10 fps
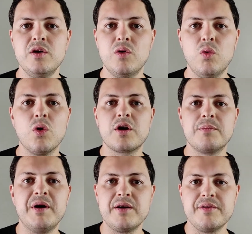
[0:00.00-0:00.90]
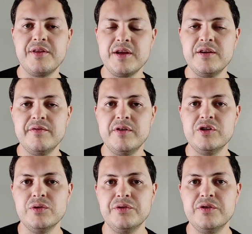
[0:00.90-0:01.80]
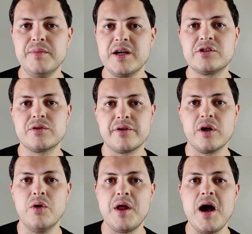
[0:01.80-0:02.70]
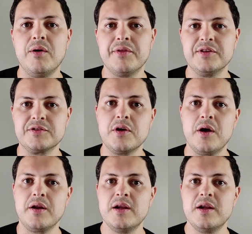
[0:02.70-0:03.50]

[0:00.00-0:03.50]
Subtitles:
work better than the individual to make sure their own health is good.